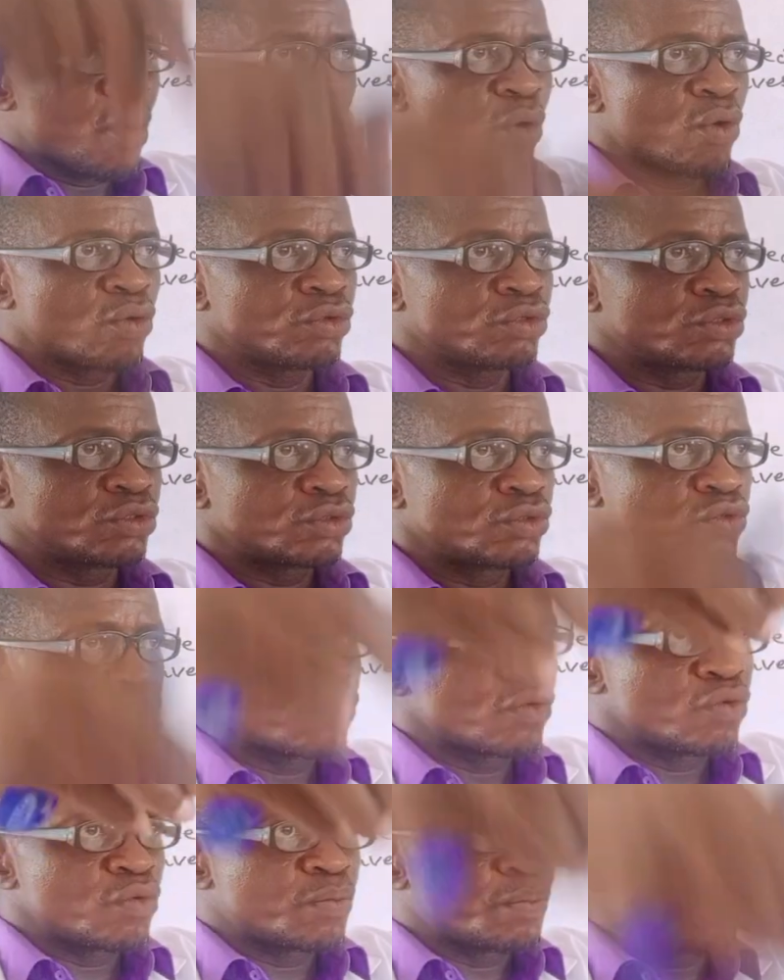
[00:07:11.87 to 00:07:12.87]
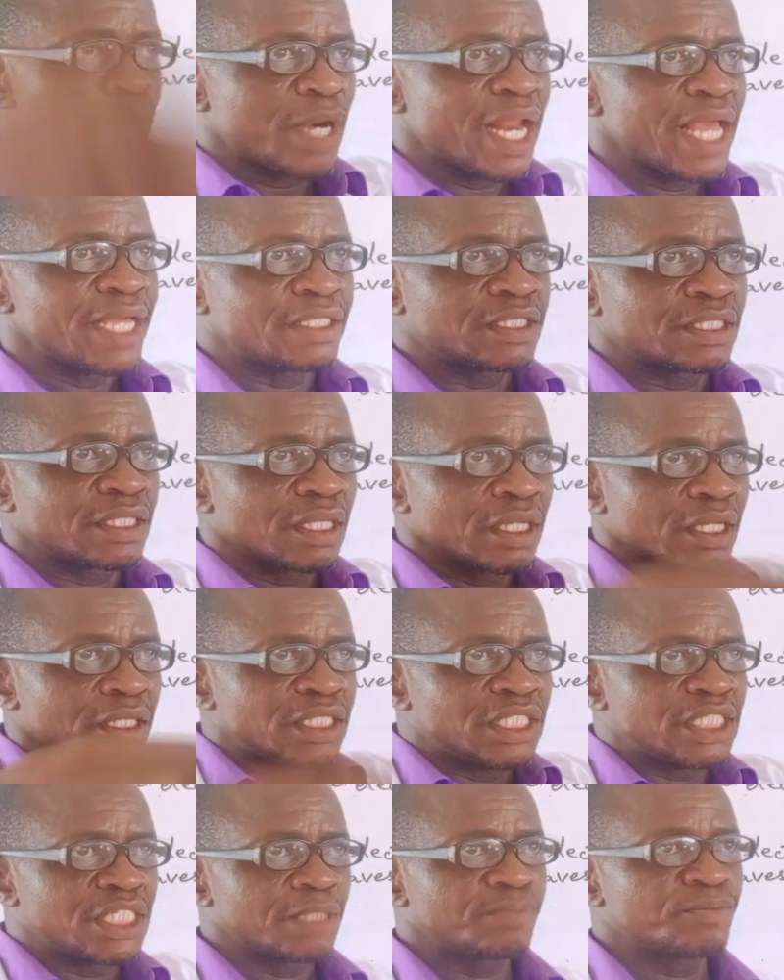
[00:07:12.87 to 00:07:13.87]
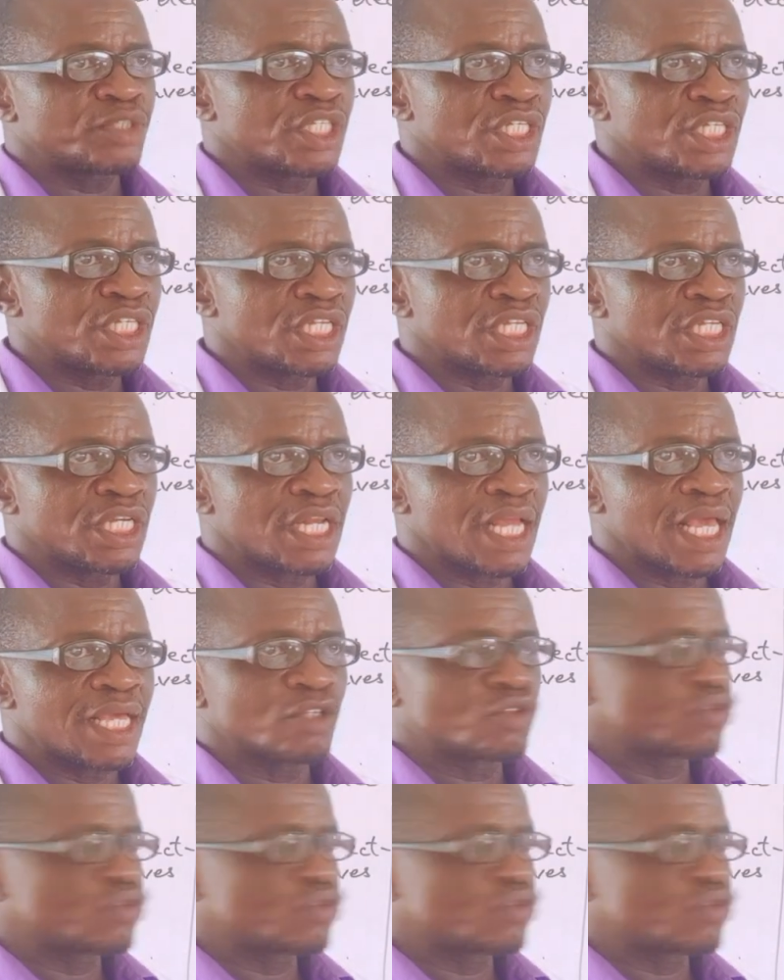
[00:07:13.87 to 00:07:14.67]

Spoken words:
cones, two plates dipped in a